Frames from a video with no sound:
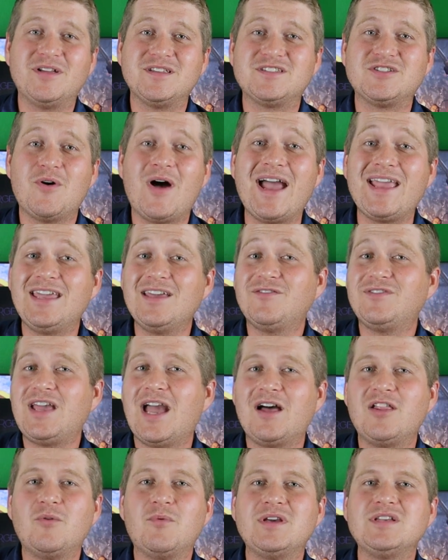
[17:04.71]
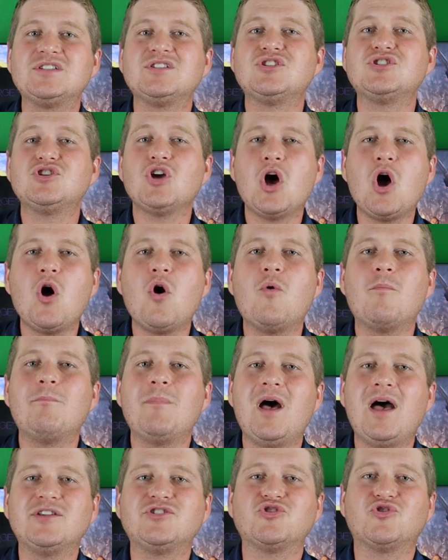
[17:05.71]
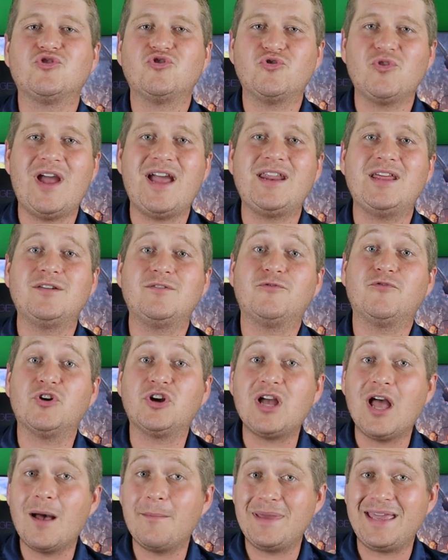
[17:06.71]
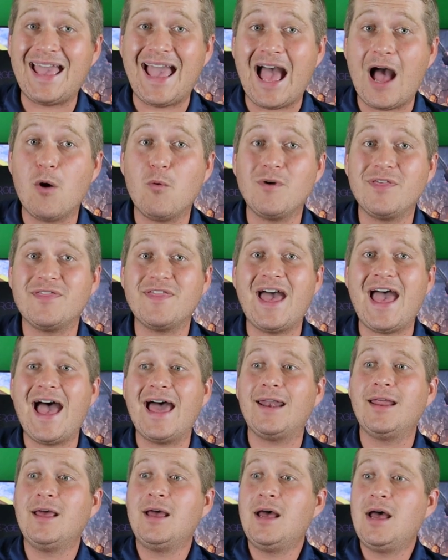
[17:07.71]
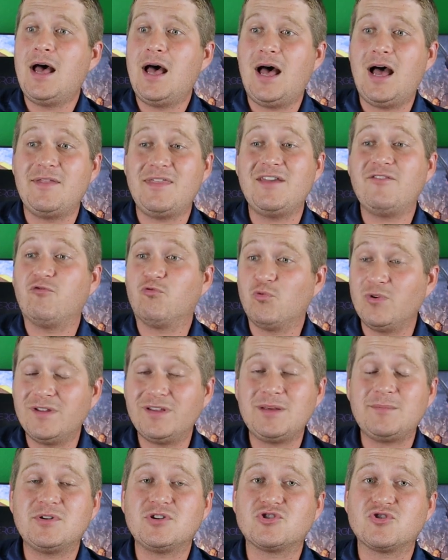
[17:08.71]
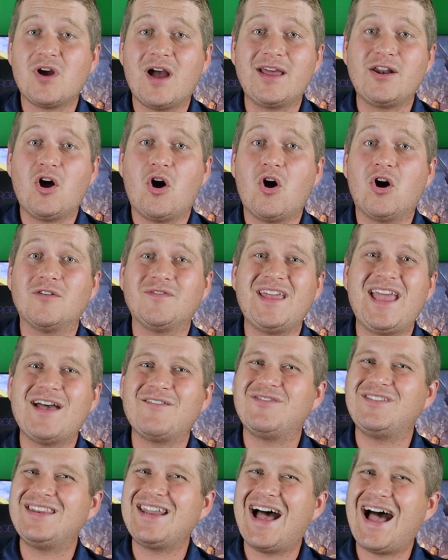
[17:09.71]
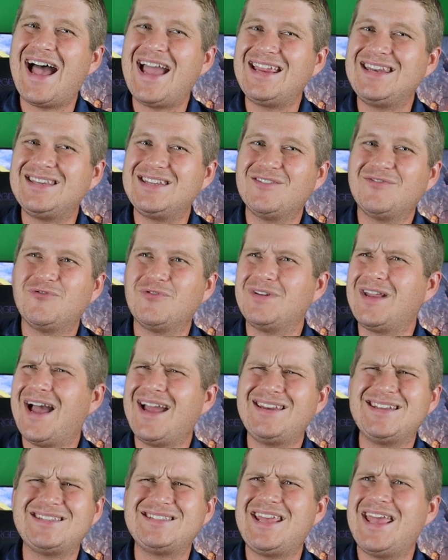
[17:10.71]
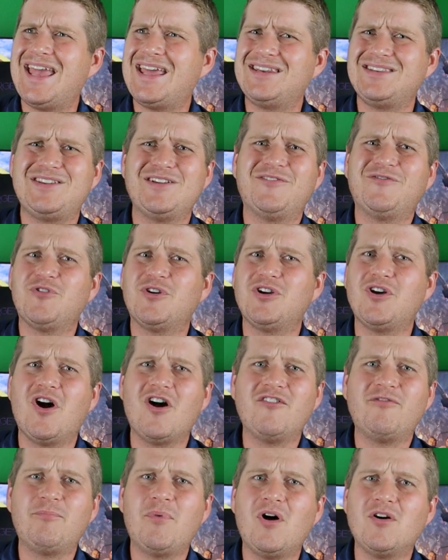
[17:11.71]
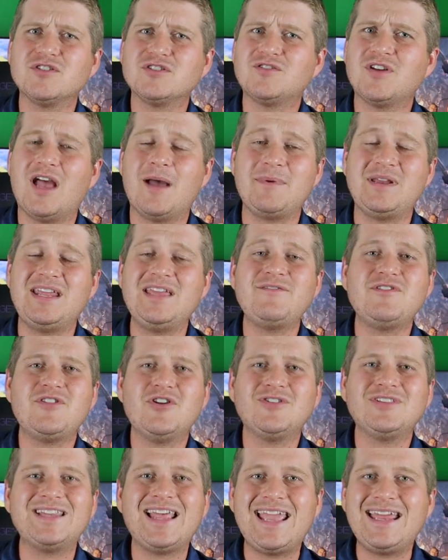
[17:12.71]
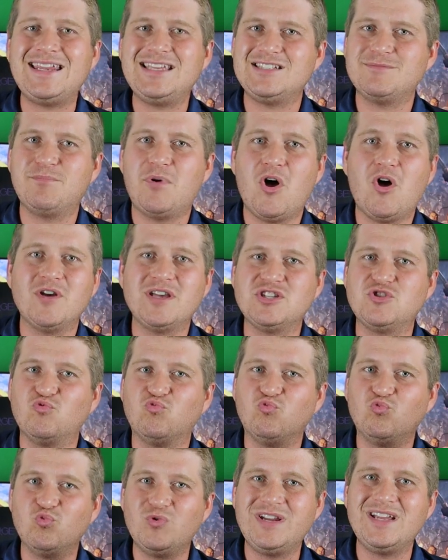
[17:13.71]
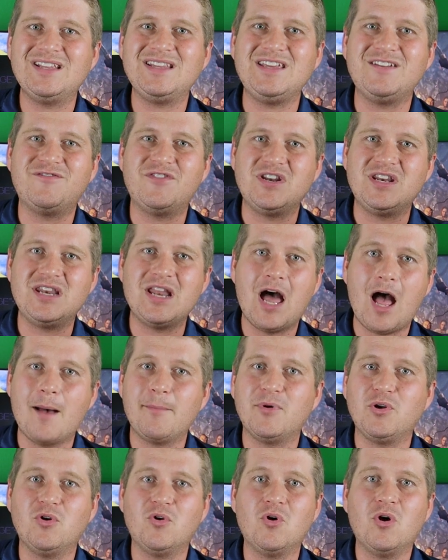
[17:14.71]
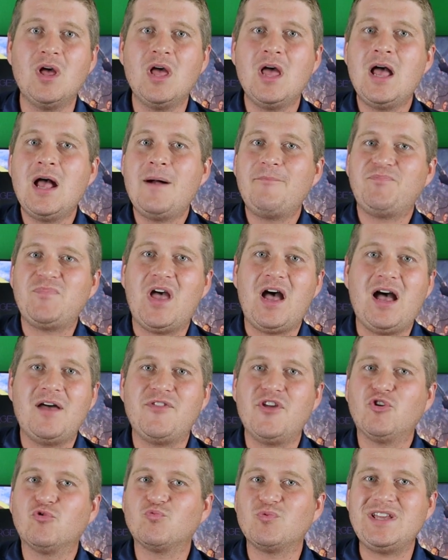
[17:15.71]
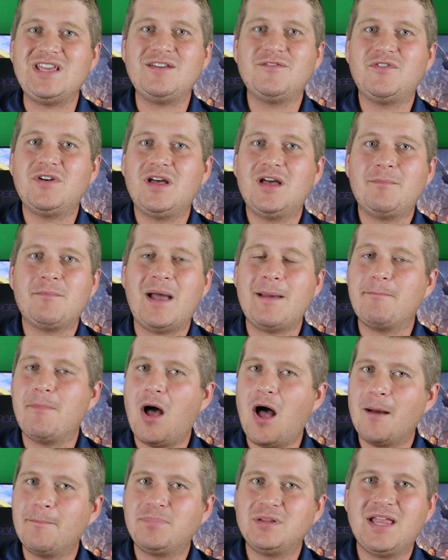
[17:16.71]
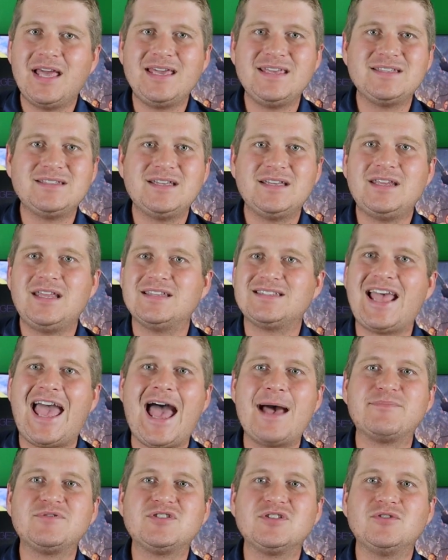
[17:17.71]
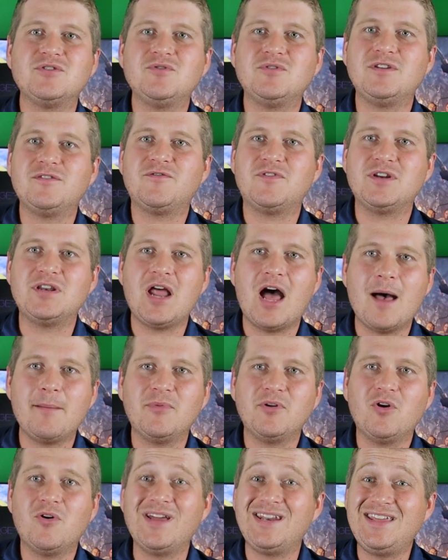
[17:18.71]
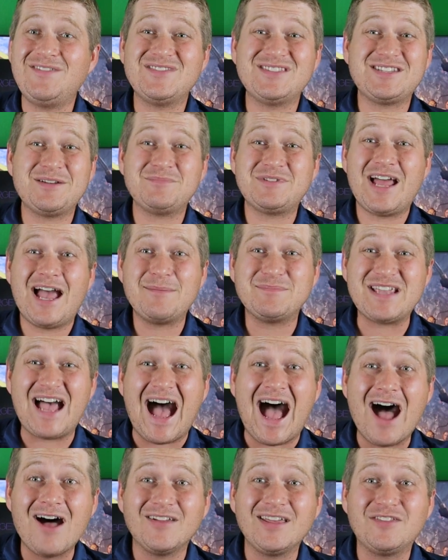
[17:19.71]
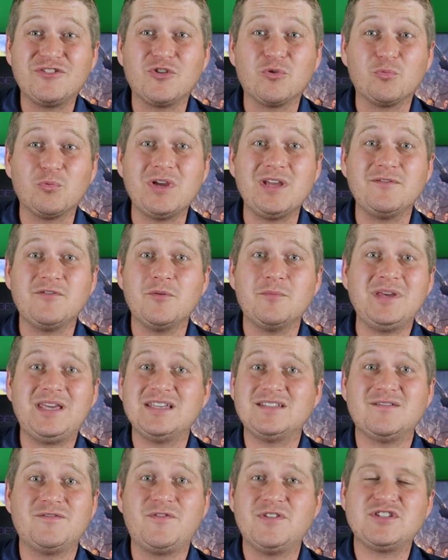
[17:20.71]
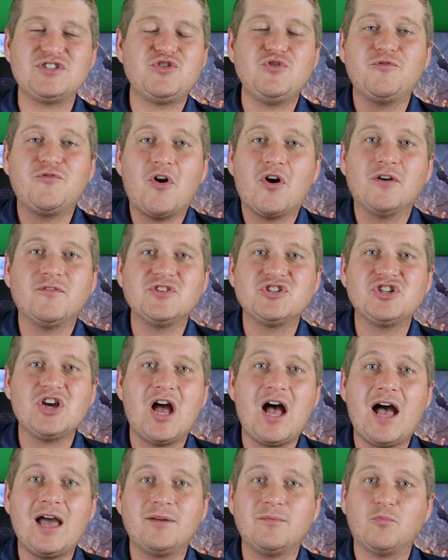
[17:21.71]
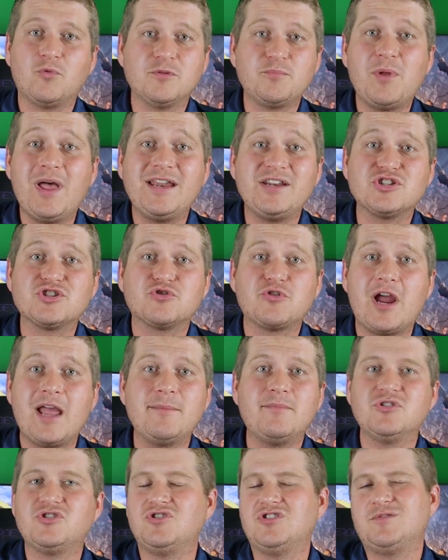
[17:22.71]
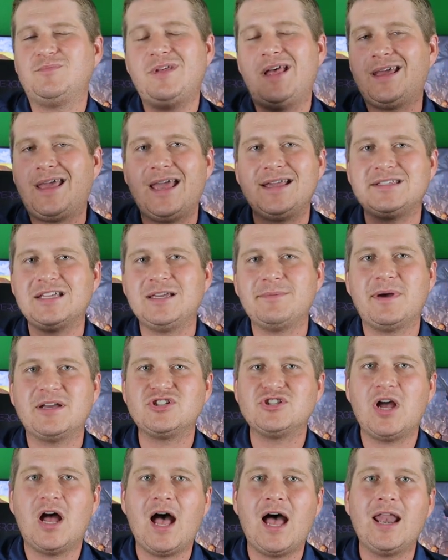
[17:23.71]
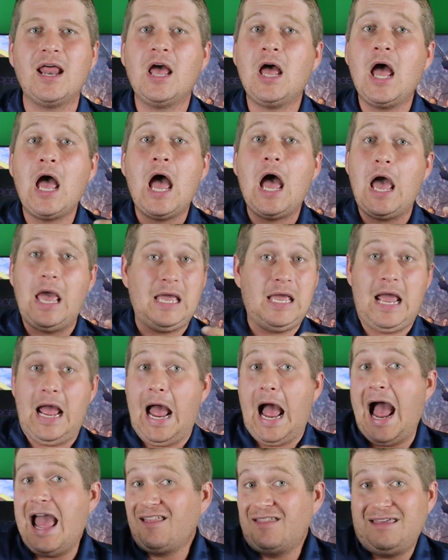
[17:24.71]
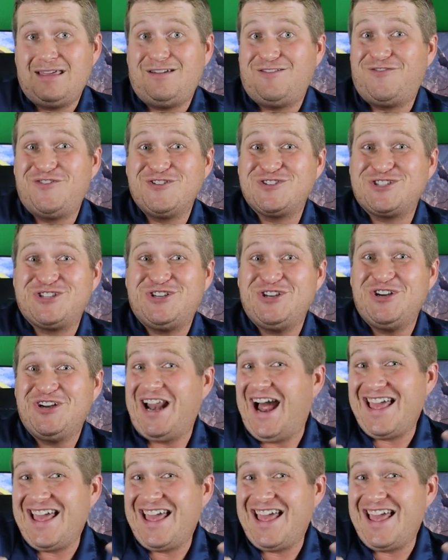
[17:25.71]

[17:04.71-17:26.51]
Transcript: And so I give Callaway so much credit for coming out with that. They've really been trying hard. They have nine to 10 different golf balls. I mean, even their ladies ball is really phenomenal. Their Riva, my mom plays it, is absolutely phenomenal. And even sometimes I'll hit the Riva because if it's too far of a shot and we're playing a scramble, she'll just be like, hey, take my shot. I think it feels good.